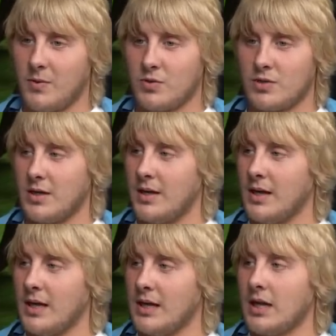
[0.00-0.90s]
It's hard for
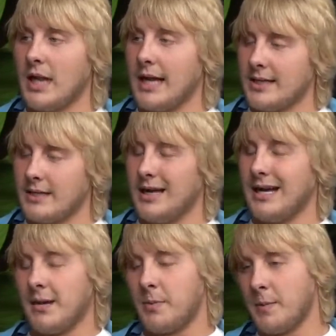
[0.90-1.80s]
all your family not to go
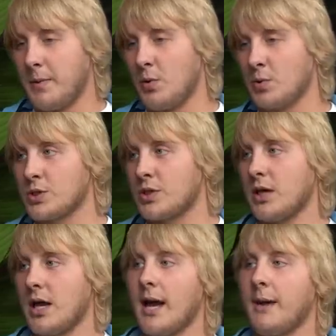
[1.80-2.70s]
down. They've got to save up for
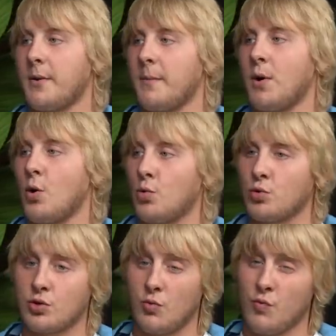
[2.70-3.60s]
I
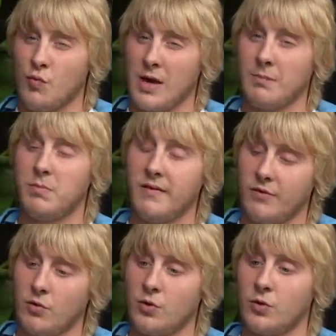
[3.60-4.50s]
proposed right
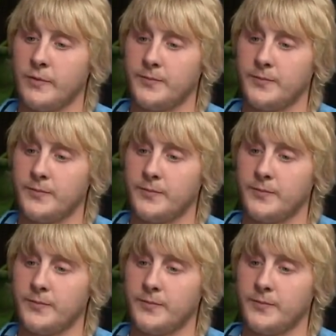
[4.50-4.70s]
before